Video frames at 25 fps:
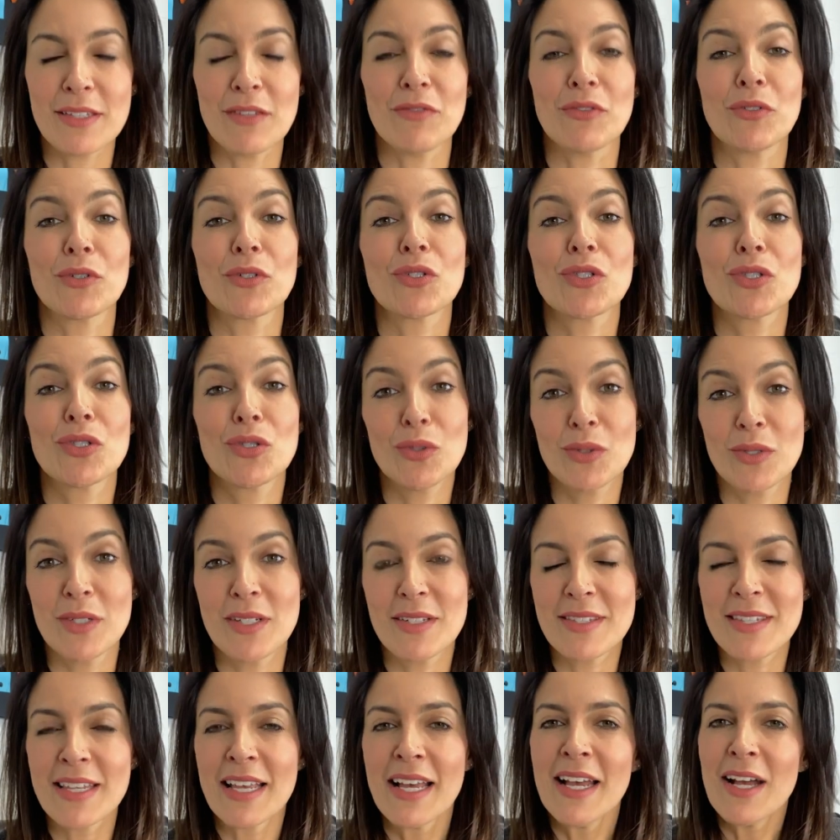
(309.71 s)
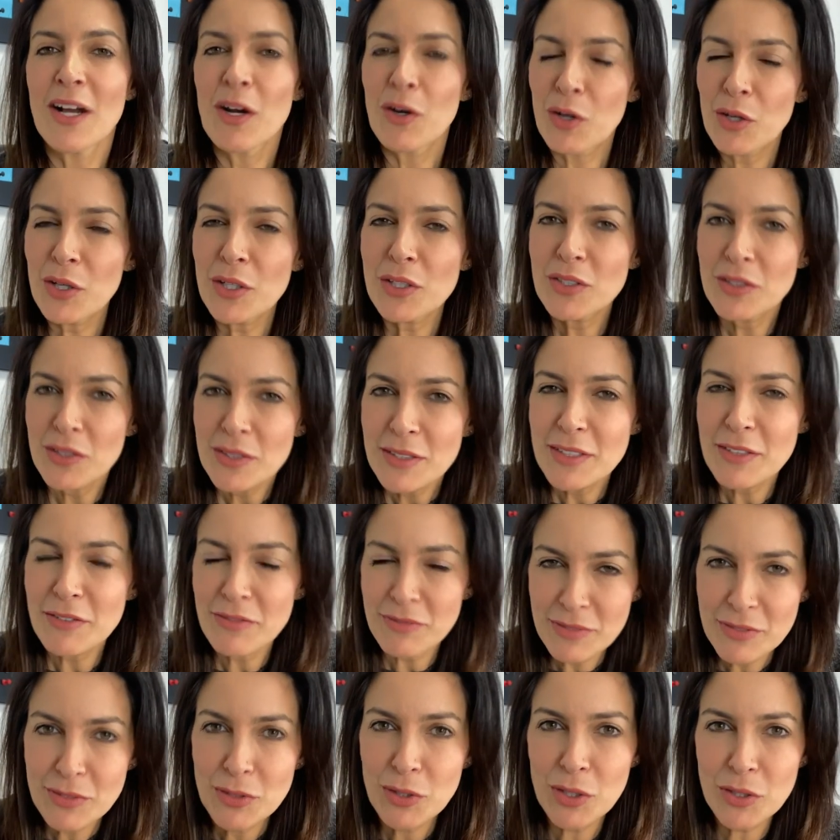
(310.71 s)
If your students
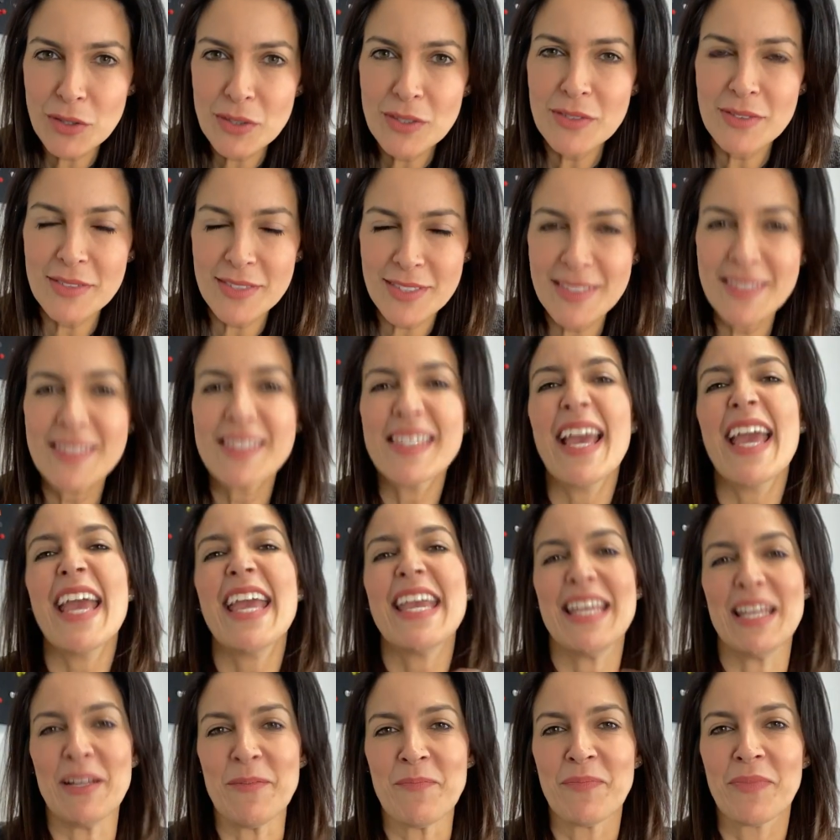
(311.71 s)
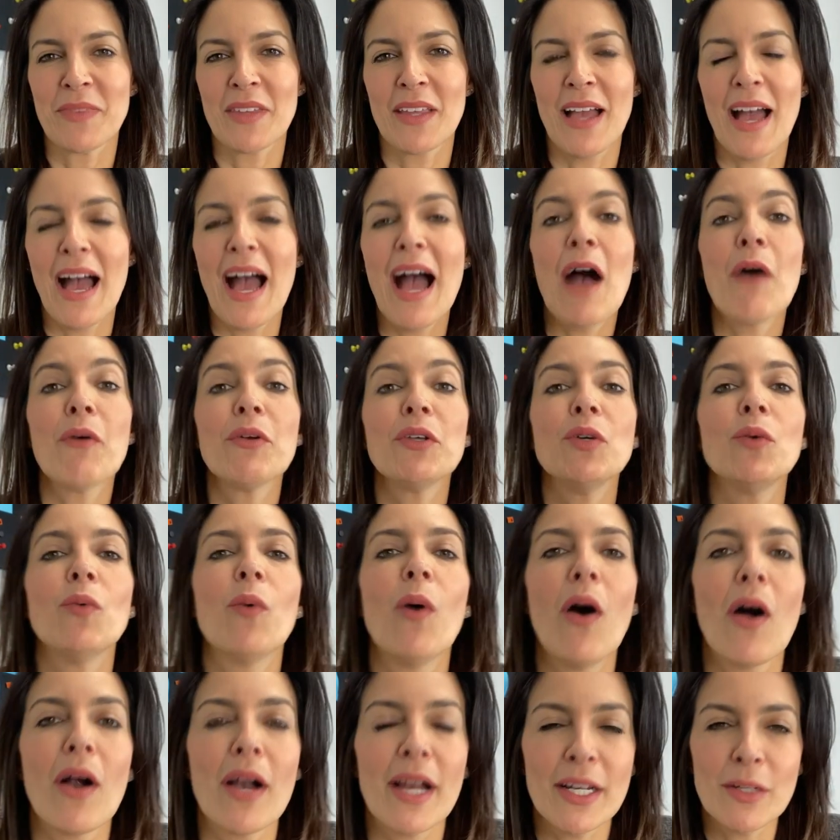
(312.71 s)
could say how you
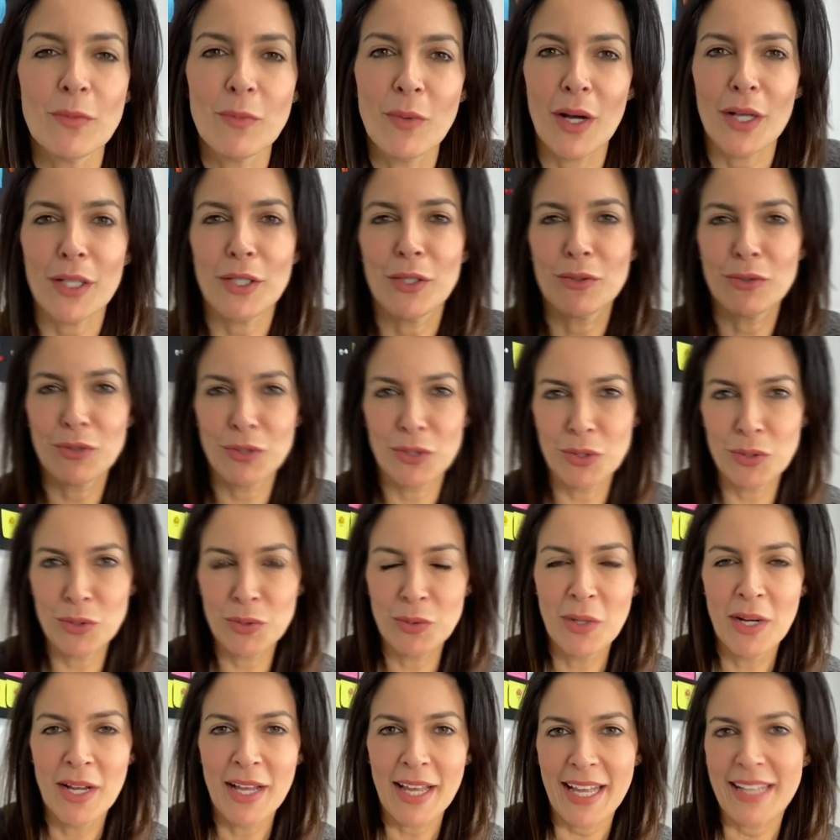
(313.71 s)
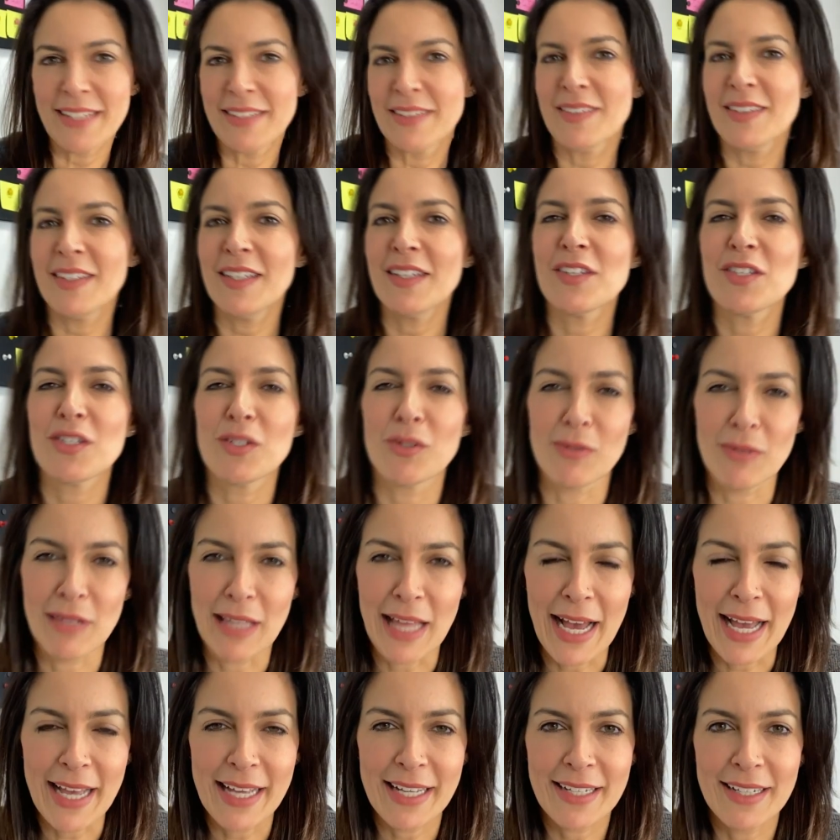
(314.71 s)
are and what you do and the things you
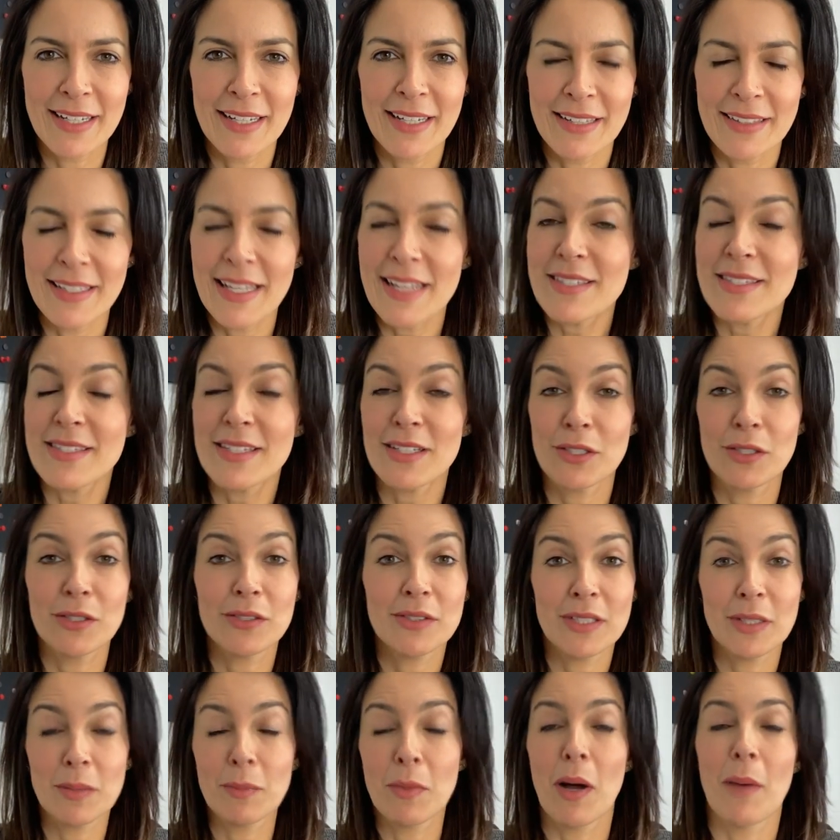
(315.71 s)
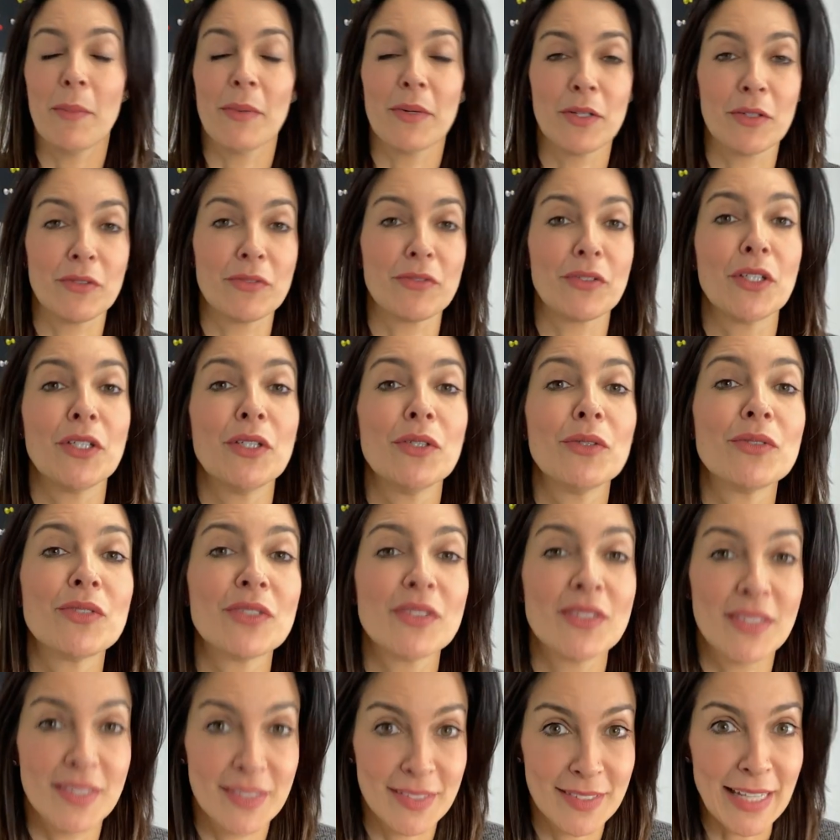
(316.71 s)
like. That's a good thermometer for you to
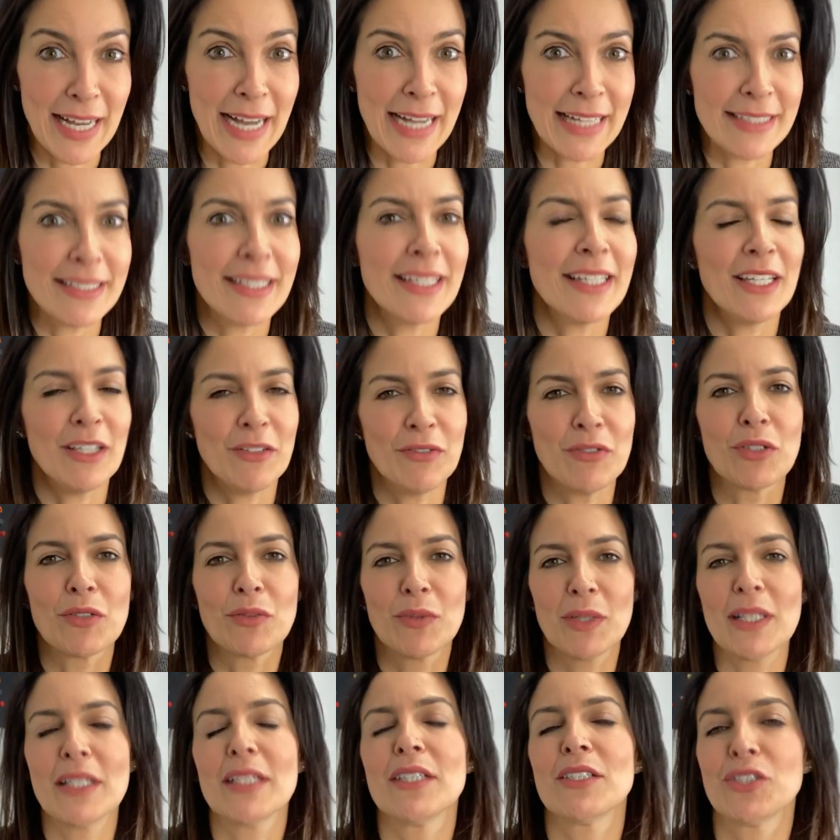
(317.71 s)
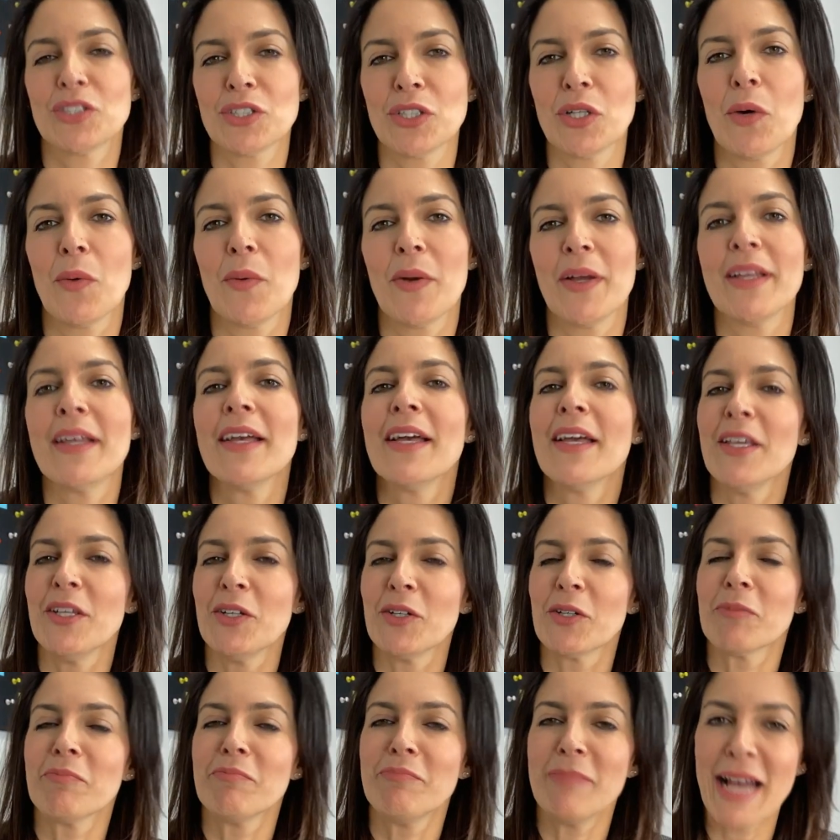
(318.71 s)
decide if you're really showing
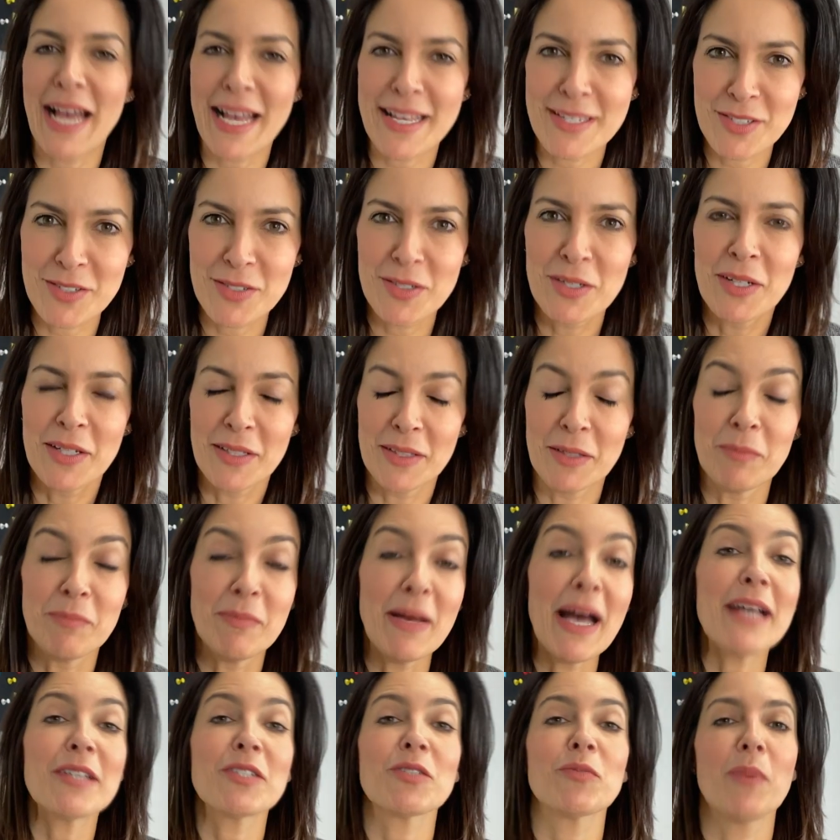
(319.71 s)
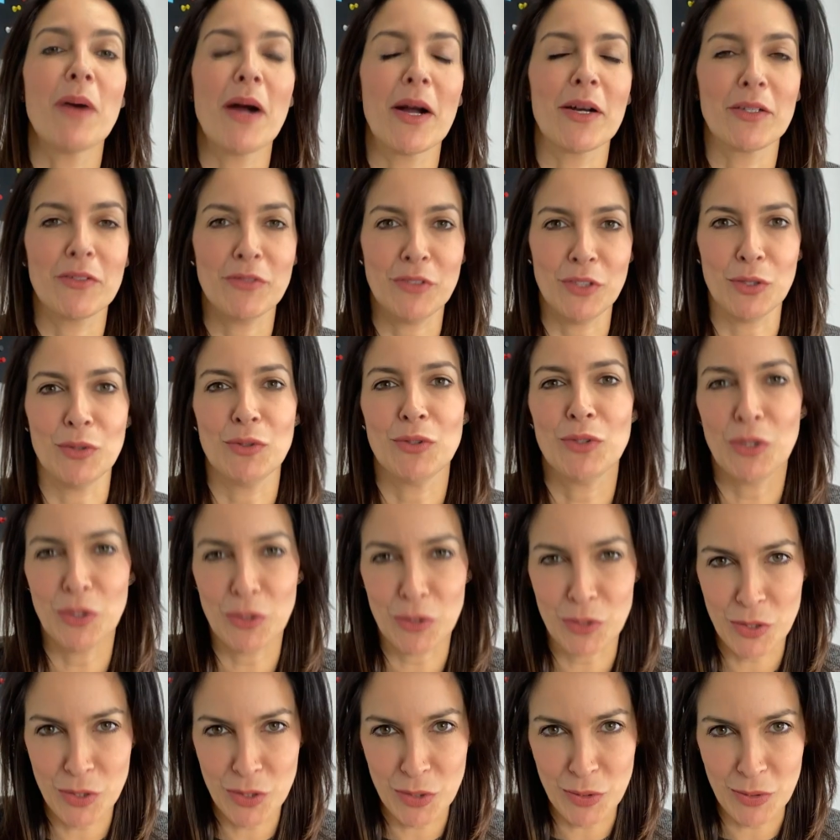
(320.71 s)
the best part of you to
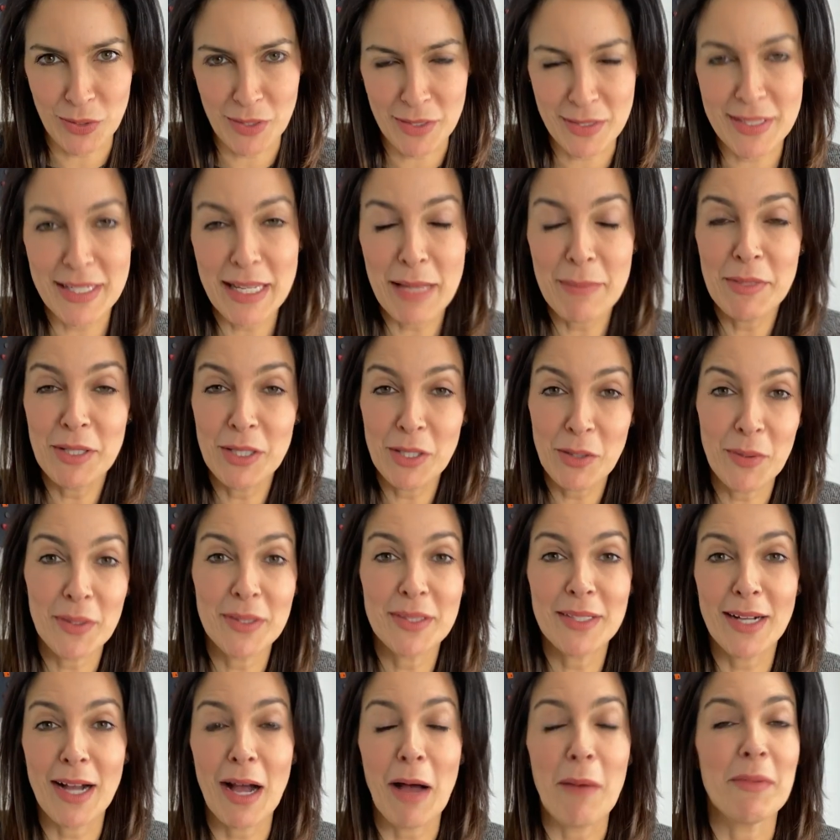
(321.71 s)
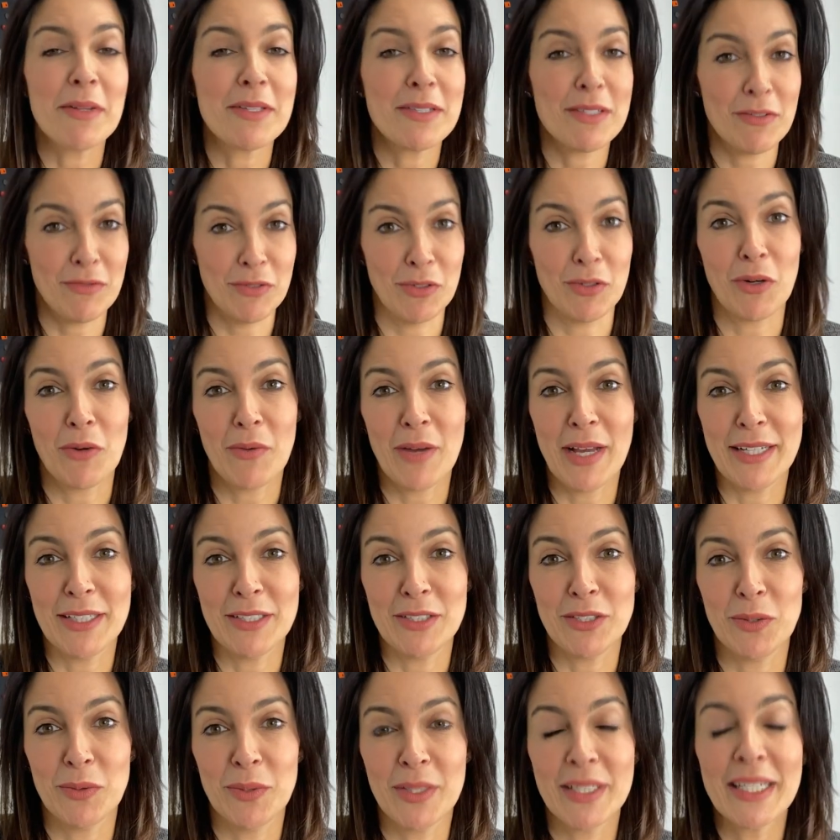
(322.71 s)
your students. Let me know in the comments if you already
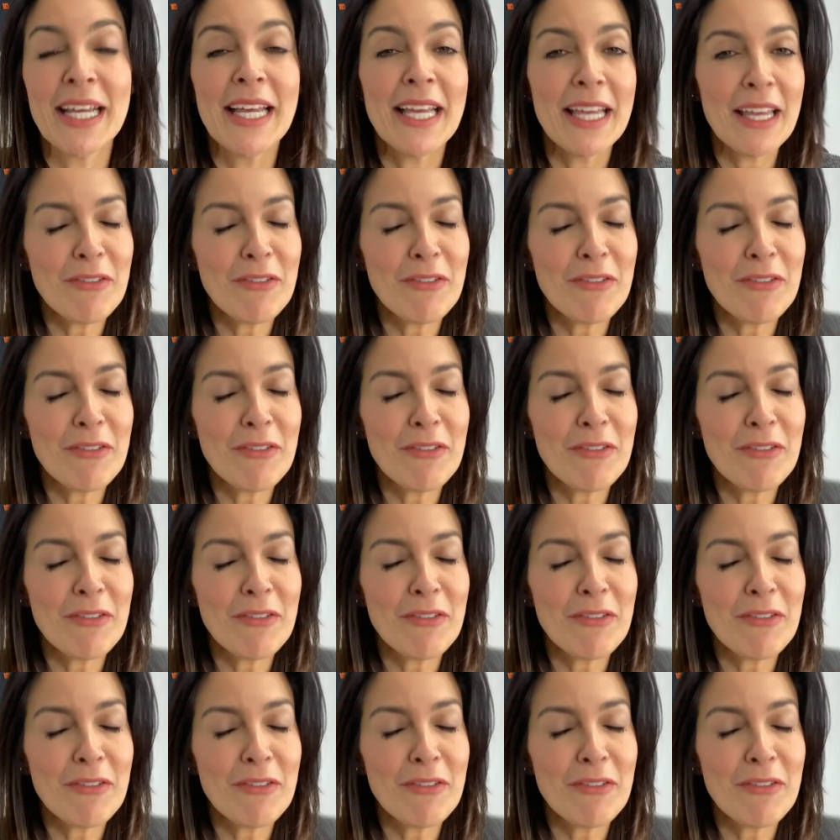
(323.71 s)
do it.